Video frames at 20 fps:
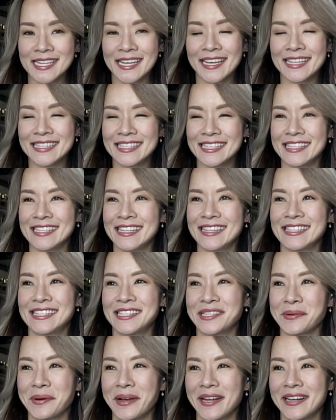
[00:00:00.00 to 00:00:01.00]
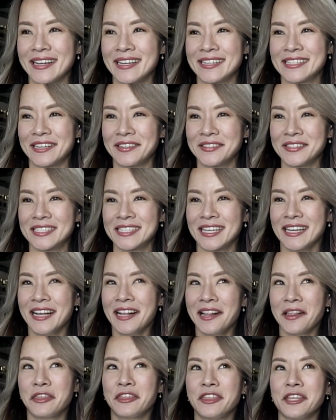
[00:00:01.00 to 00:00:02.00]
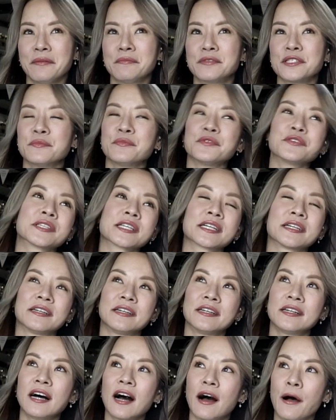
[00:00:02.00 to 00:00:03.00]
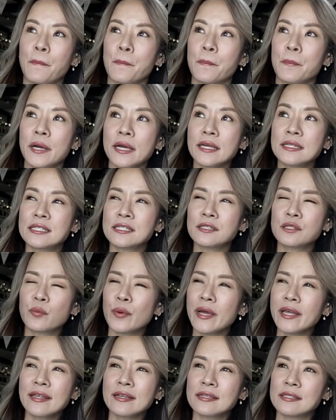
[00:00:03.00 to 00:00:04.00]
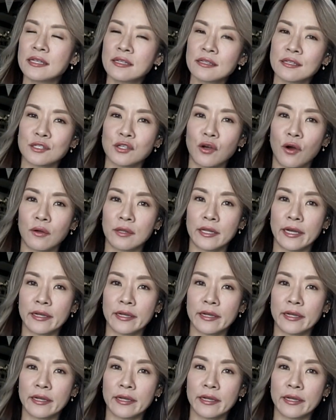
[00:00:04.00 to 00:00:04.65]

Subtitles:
As I said, this is quite an adult themed musical, but it's the way they sing the song.